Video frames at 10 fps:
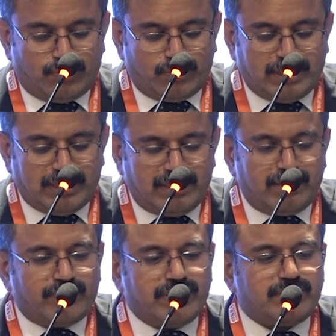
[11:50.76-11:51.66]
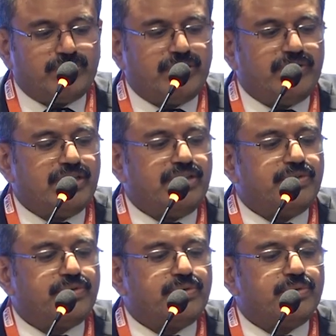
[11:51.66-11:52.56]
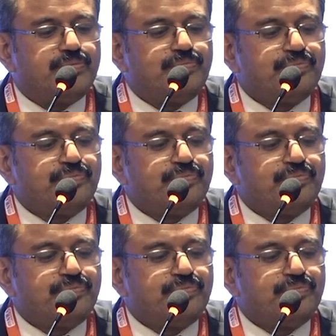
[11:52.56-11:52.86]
know the difference between these two.